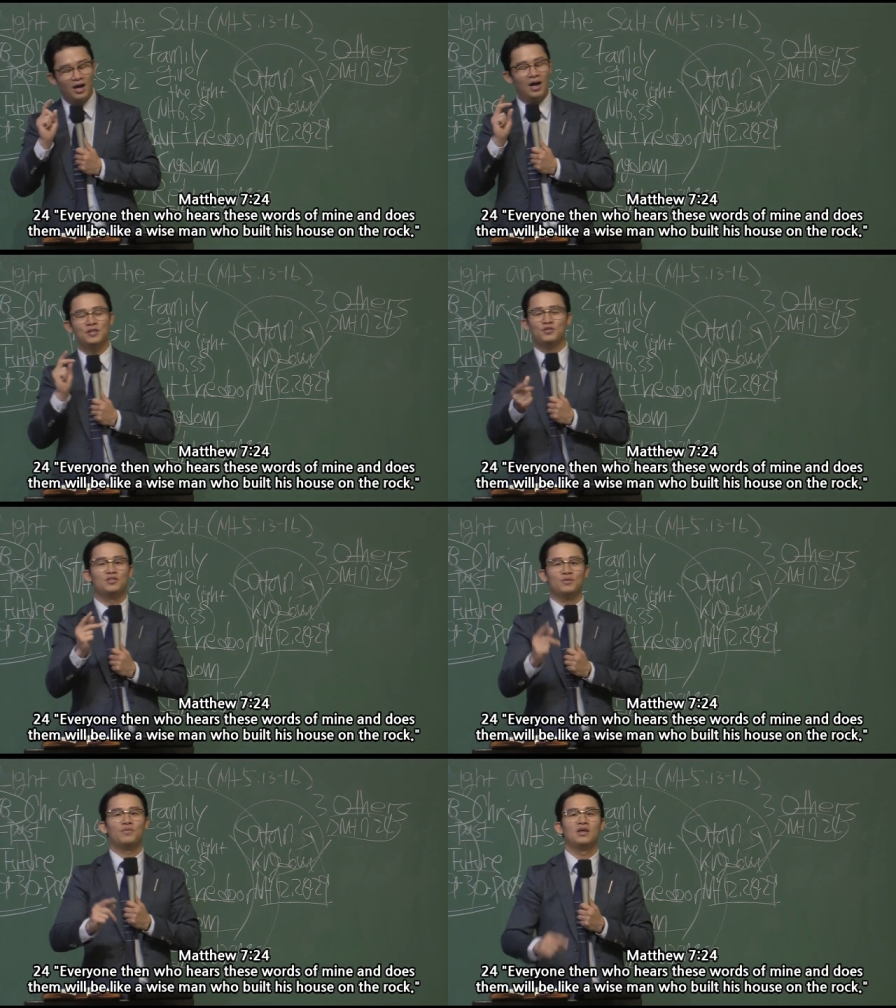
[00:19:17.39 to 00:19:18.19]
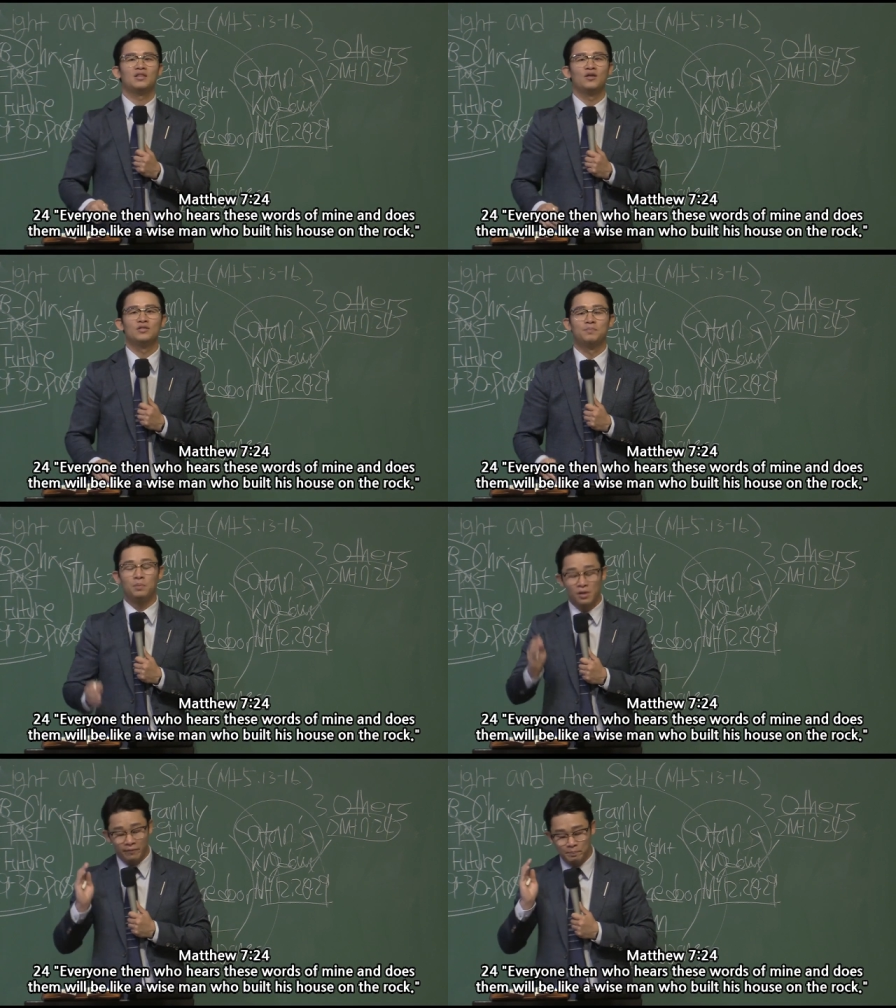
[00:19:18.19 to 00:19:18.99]
Andrea to write down this.
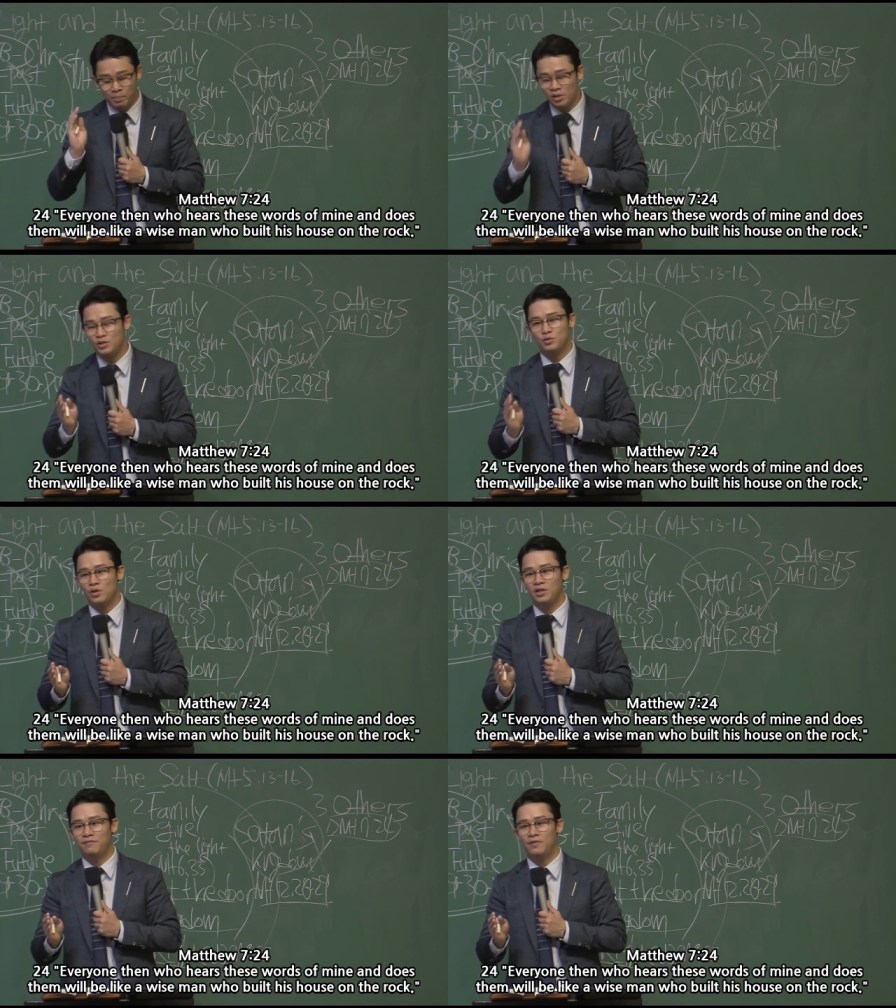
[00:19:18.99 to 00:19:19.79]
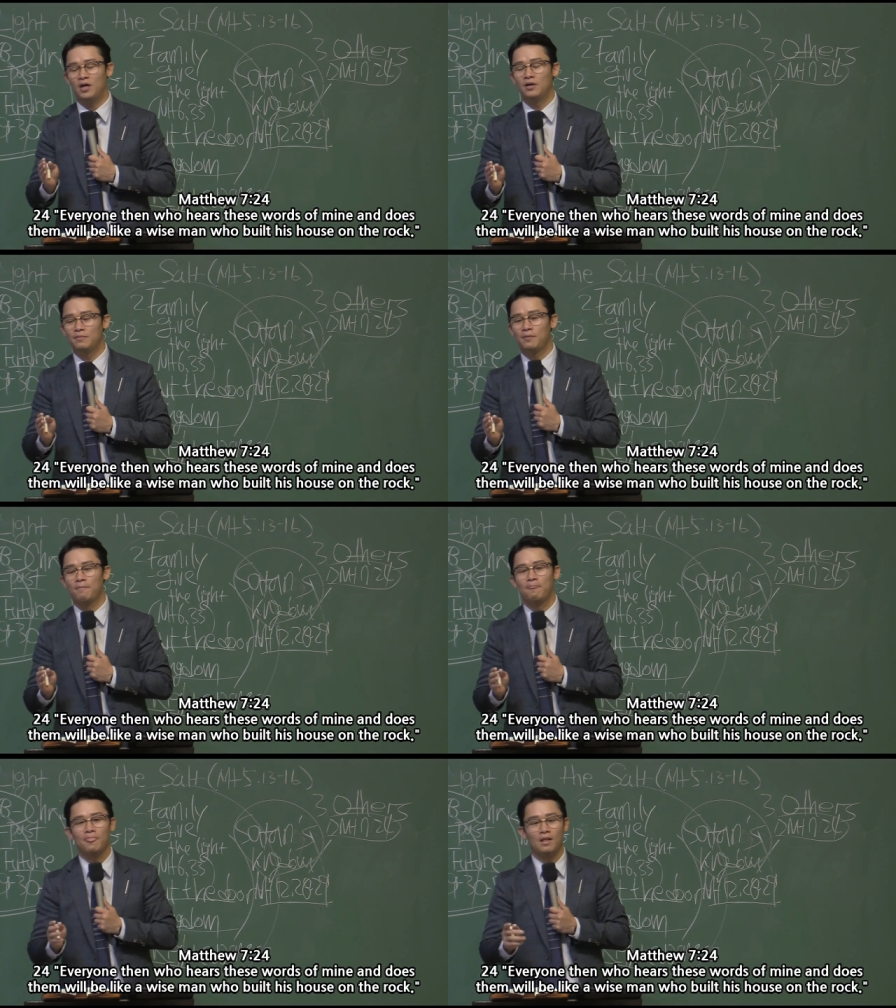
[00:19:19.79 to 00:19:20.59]
Verse 25
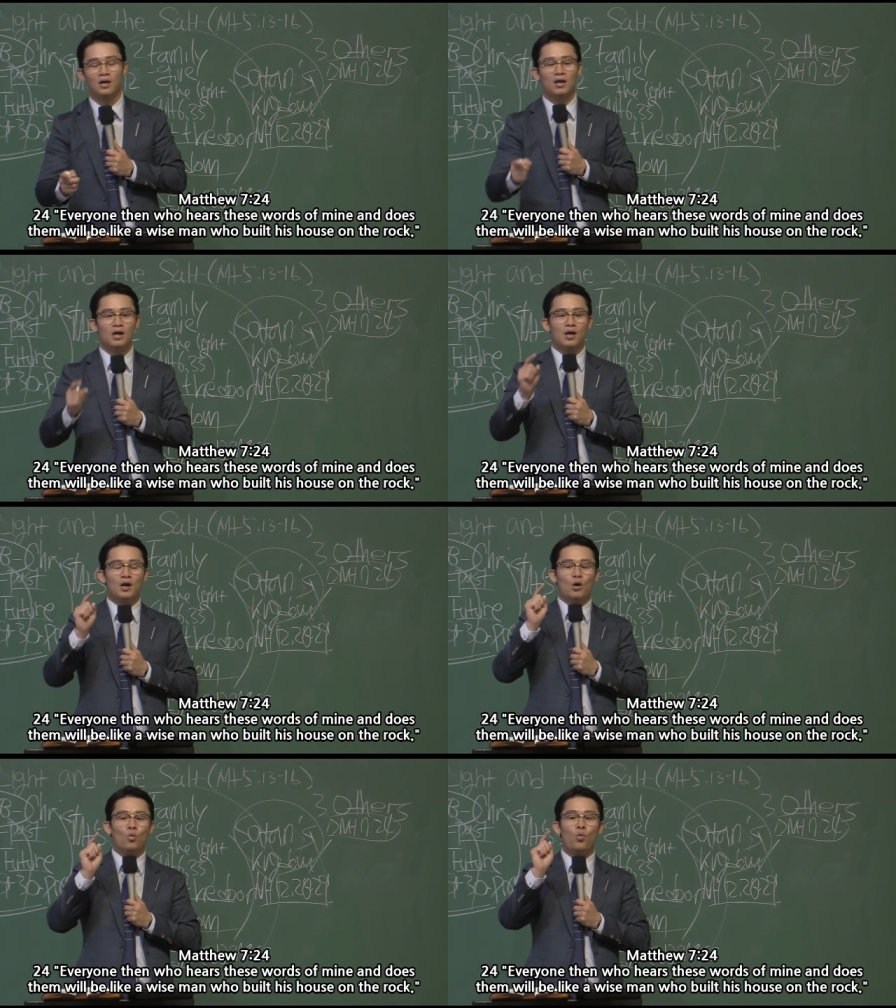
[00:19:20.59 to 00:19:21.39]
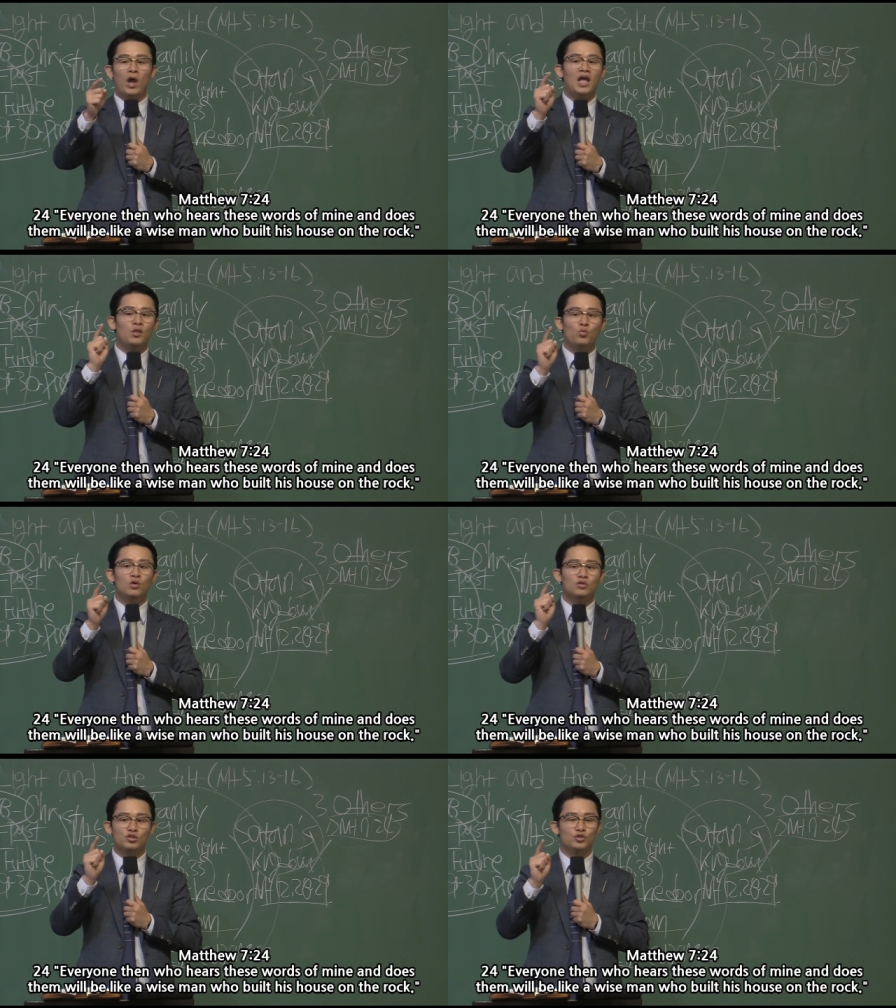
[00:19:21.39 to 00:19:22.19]
Rain
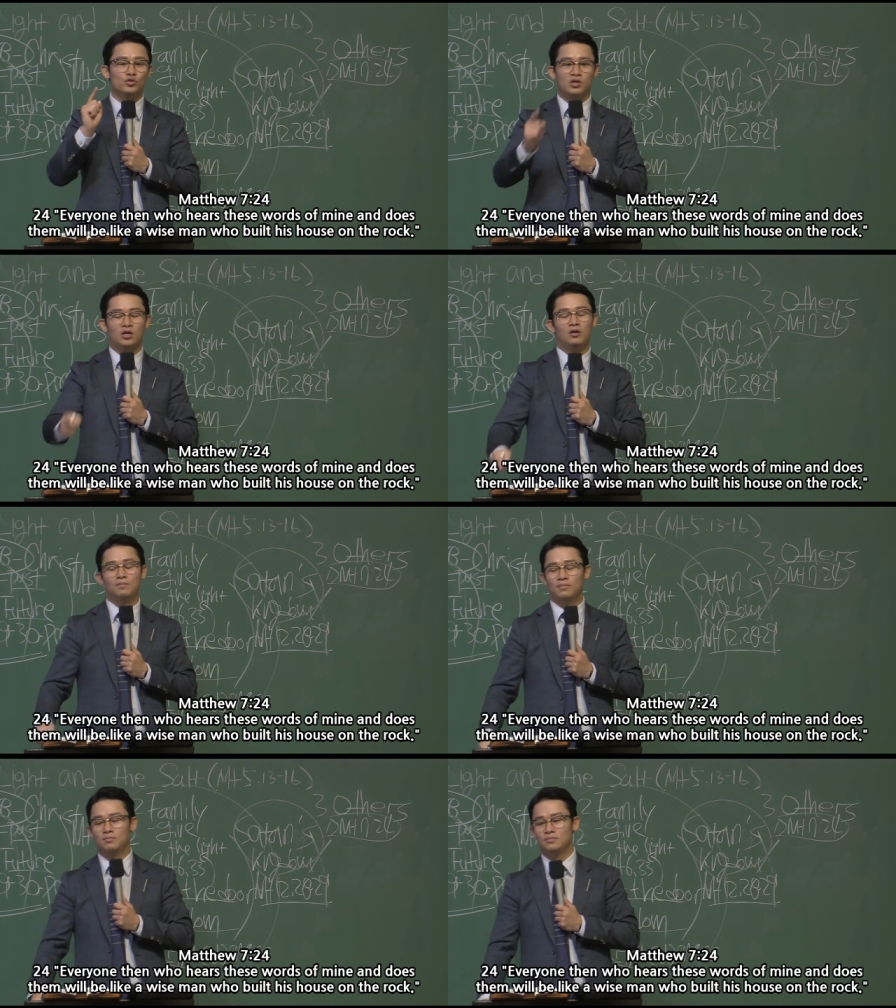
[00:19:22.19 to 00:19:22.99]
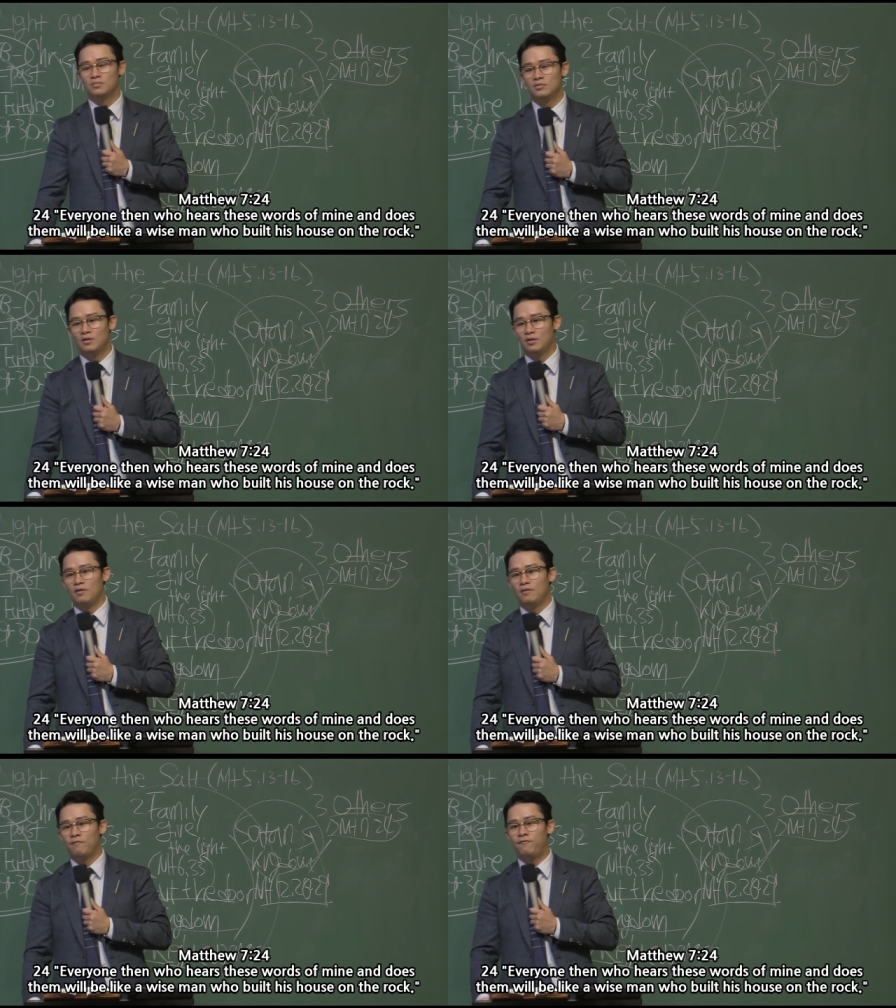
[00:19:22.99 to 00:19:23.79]
will soon come,
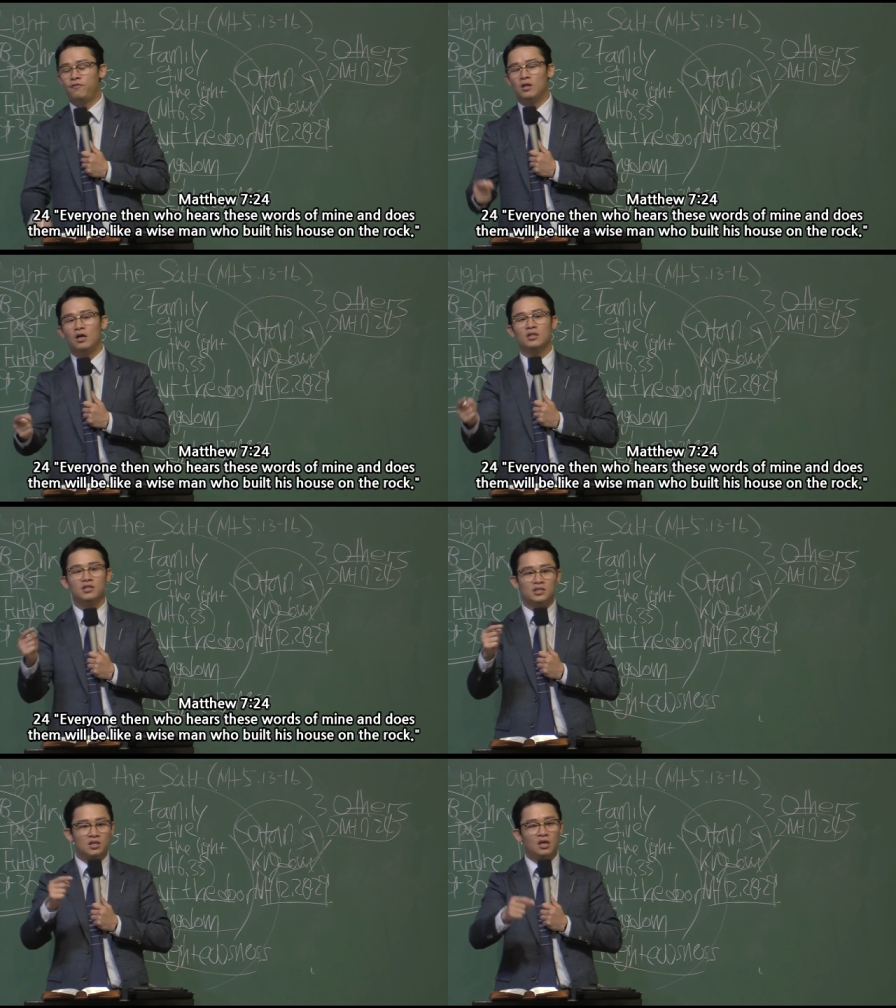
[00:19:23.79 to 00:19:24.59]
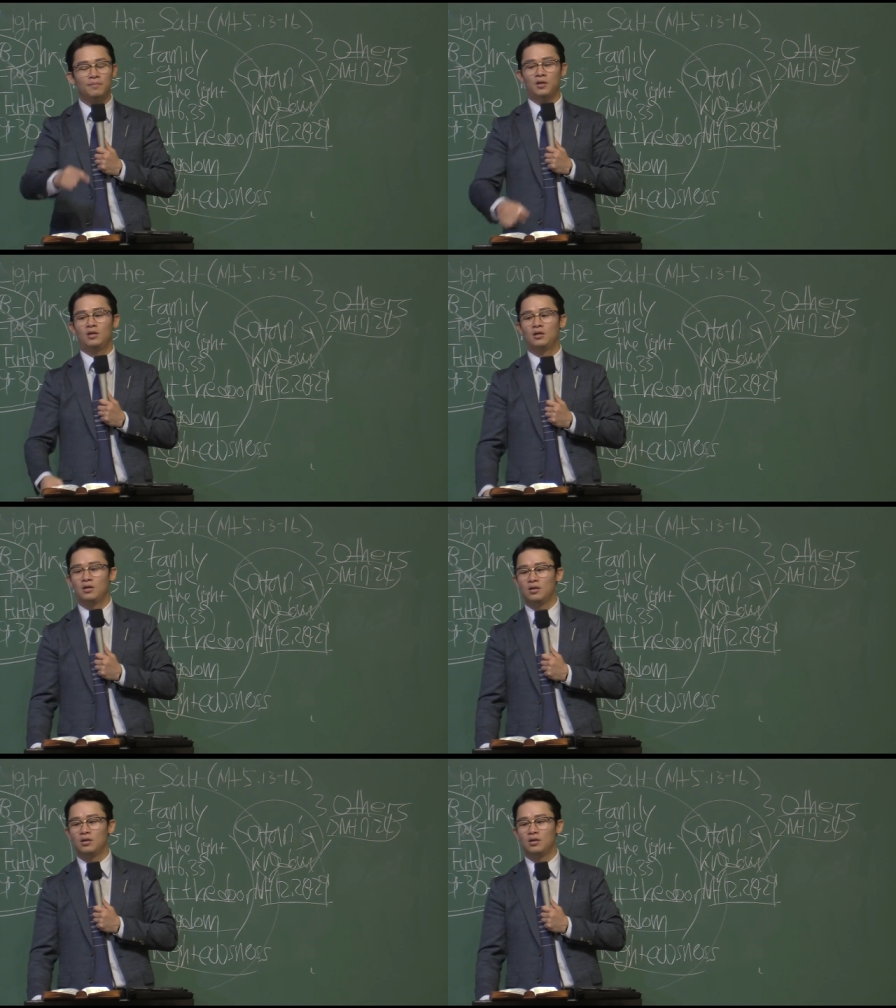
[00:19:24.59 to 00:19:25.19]
flood is coming.